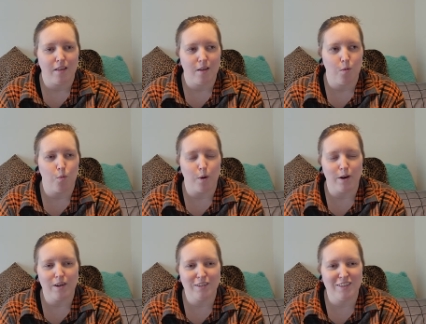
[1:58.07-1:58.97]

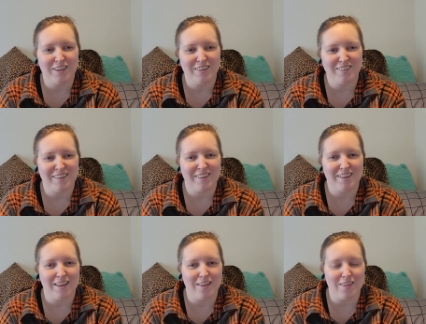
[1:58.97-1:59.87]
worked
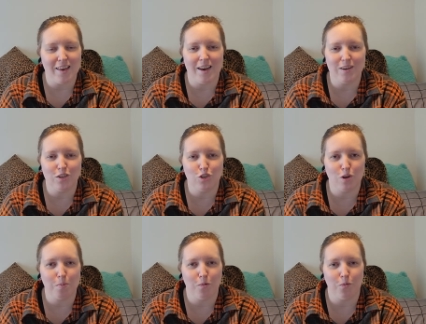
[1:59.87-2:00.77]
in that
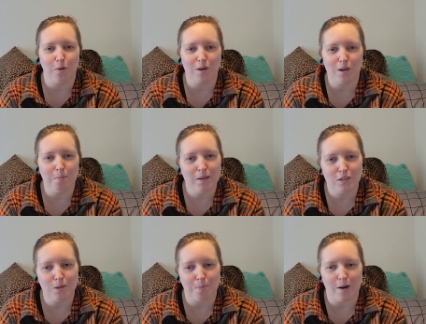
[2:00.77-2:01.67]
industry before, you'd be
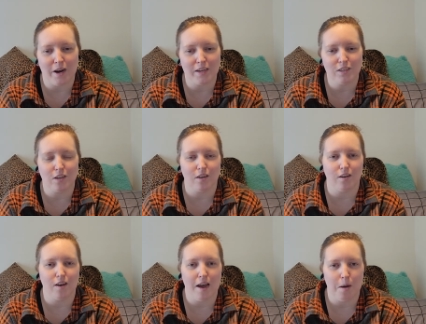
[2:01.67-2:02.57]
surprised
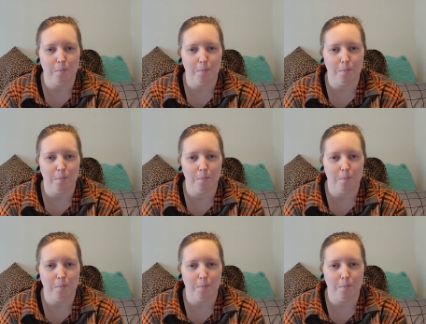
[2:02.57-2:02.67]
on how